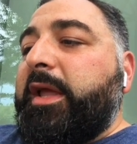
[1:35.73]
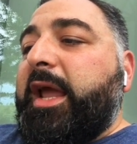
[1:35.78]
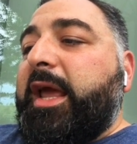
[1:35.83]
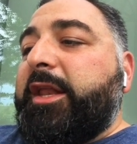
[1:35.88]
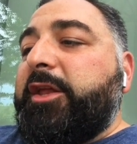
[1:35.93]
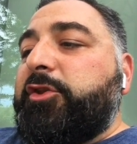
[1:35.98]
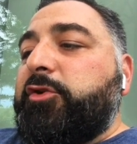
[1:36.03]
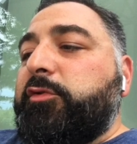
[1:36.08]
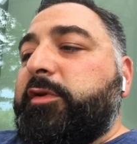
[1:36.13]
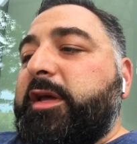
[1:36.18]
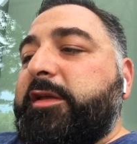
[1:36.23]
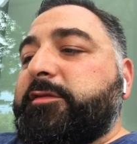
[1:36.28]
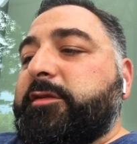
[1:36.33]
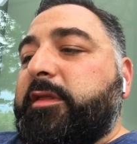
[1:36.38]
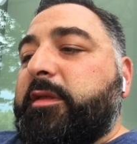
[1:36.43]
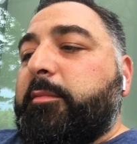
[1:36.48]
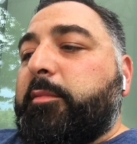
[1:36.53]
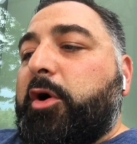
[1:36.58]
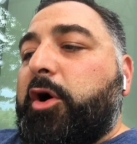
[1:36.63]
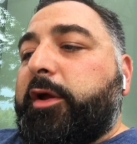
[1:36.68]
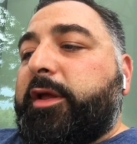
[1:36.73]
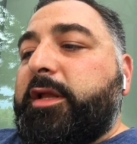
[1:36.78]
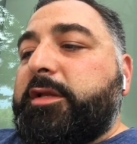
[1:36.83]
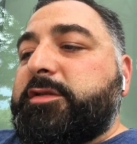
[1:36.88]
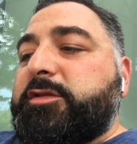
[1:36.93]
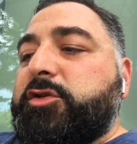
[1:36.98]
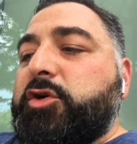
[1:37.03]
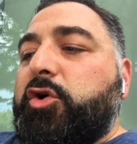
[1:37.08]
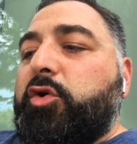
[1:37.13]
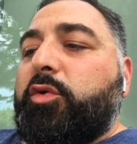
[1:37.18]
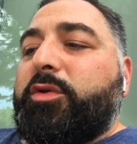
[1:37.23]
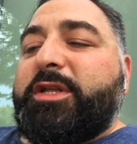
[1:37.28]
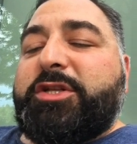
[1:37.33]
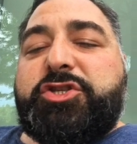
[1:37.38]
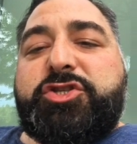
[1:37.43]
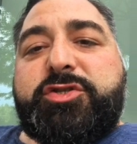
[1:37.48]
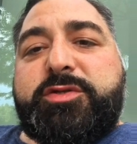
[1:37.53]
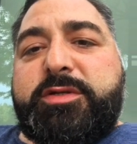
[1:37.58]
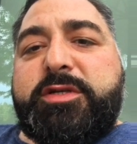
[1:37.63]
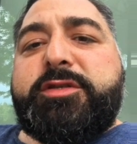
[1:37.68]
82 days on the market, so
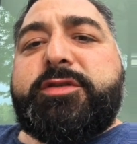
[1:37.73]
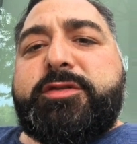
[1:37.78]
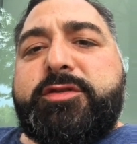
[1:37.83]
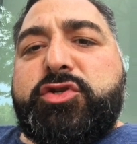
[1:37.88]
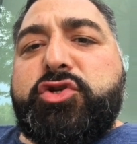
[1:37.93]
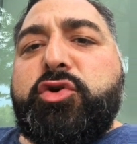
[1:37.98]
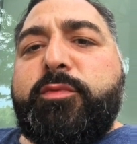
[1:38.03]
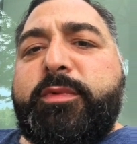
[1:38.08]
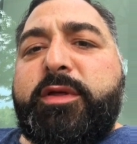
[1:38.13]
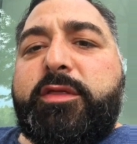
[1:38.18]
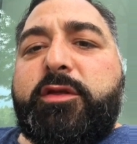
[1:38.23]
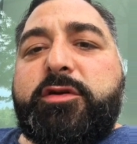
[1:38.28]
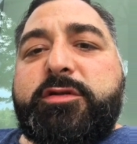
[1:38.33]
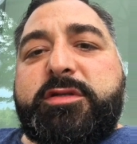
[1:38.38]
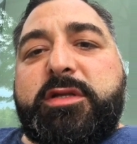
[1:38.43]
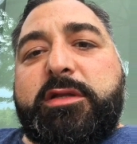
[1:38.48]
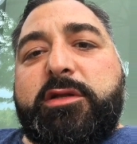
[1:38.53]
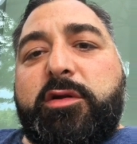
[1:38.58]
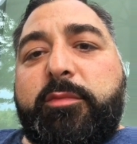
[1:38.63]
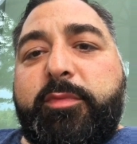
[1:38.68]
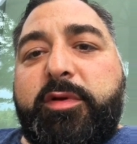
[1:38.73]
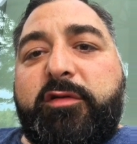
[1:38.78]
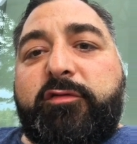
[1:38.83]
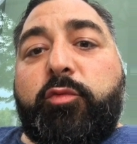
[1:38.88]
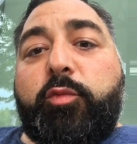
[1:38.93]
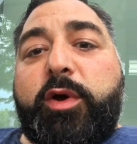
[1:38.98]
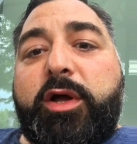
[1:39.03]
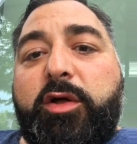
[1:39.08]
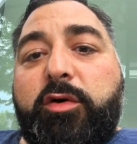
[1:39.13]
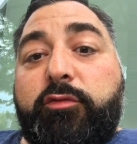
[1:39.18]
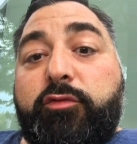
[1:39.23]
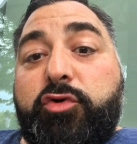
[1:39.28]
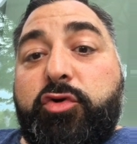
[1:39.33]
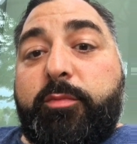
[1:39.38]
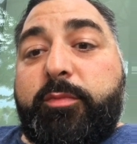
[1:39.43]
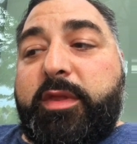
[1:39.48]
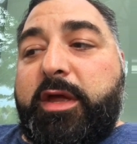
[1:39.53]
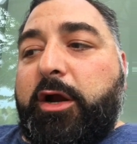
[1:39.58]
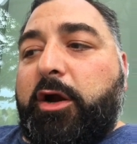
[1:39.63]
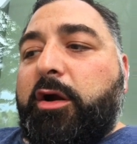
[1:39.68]
let's assume that there's a little bit of wiggle
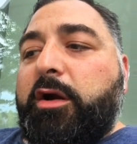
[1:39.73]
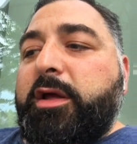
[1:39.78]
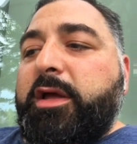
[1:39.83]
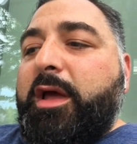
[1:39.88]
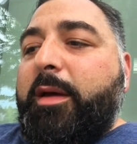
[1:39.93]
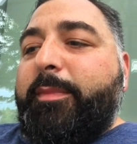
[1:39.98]
room there.